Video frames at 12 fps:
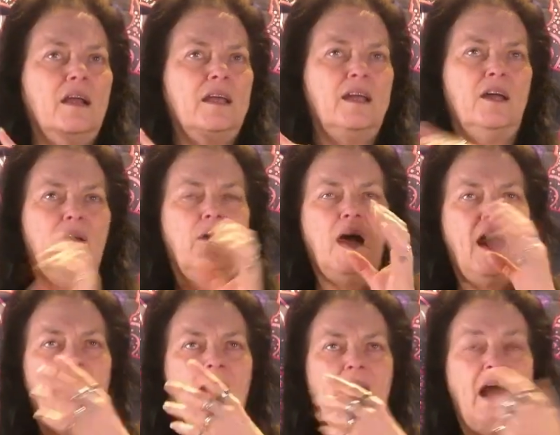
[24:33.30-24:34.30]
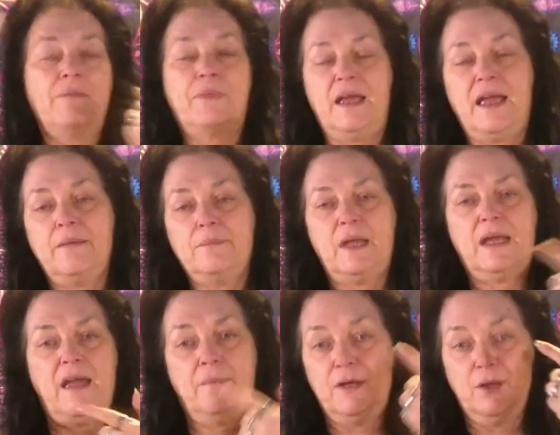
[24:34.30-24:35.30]
You know, I, I they, they
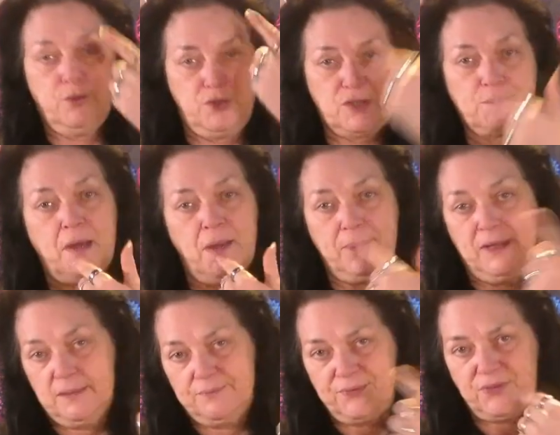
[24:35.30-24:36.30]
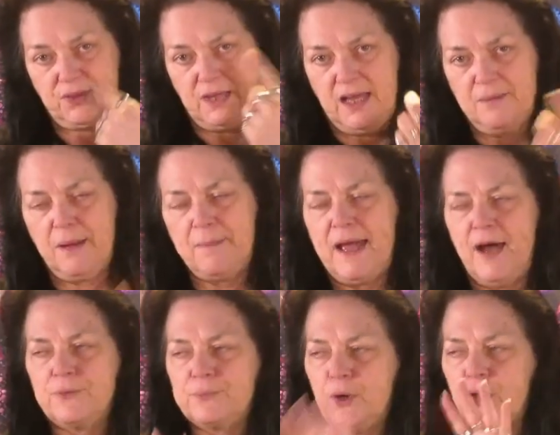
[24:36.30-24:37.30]
have been known to just pop in out my
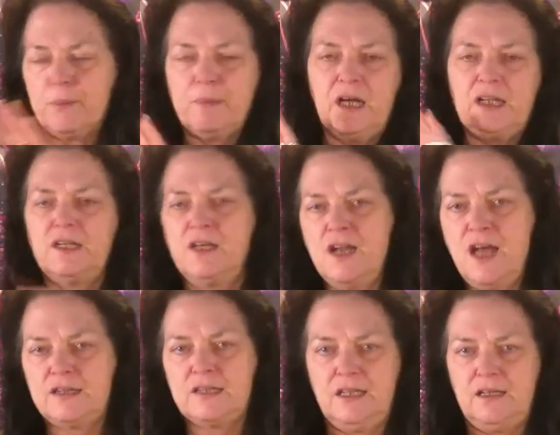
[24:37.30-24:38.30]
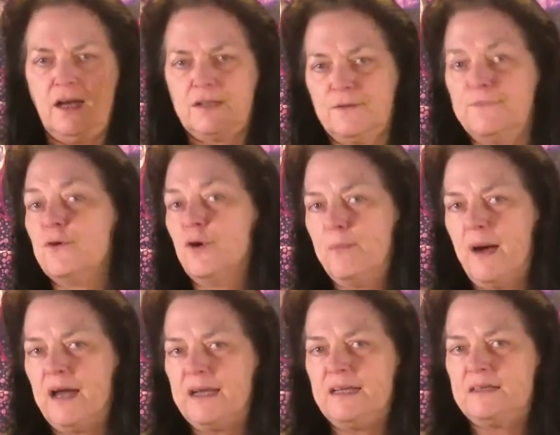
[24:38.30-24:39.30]
mouth part, but nothing, not the full
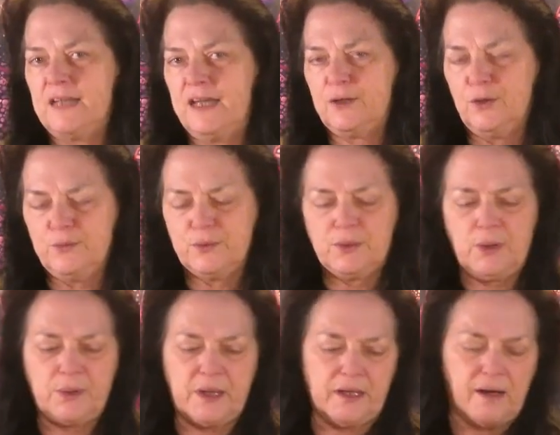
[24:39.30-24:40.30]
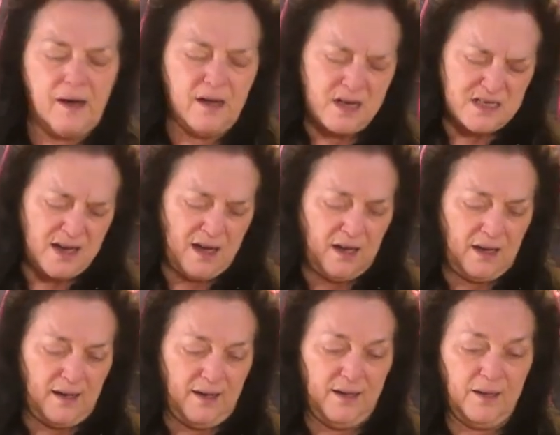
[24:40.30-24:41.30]
body takeover, okay?
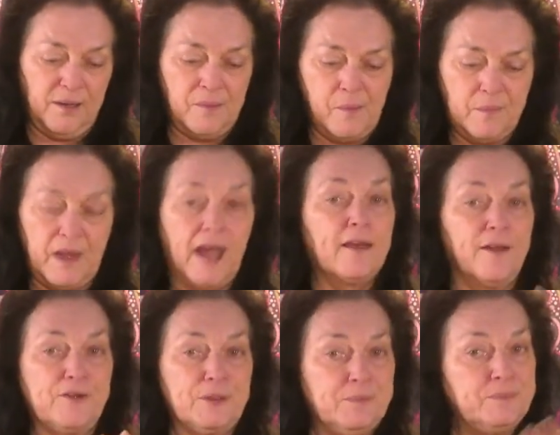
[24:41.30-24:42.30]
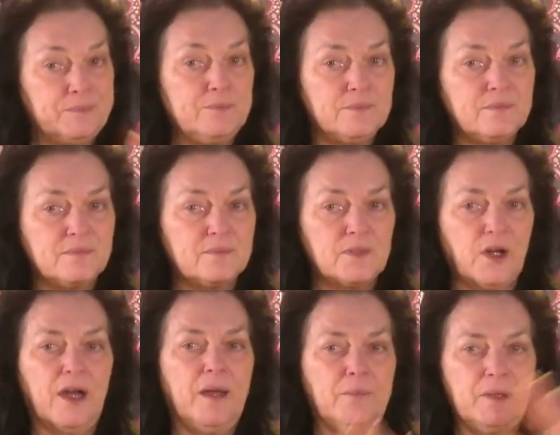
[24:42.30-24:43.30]
Um, I love them, all
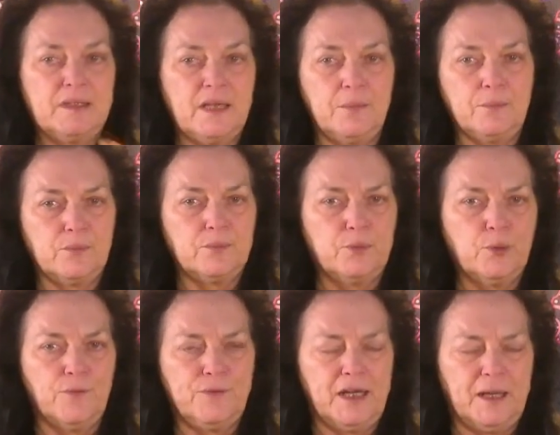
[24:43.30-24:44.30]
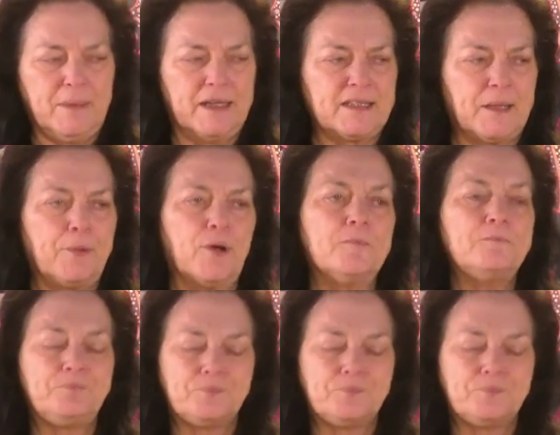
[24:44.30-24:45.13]
right? But I'm real funny about that part.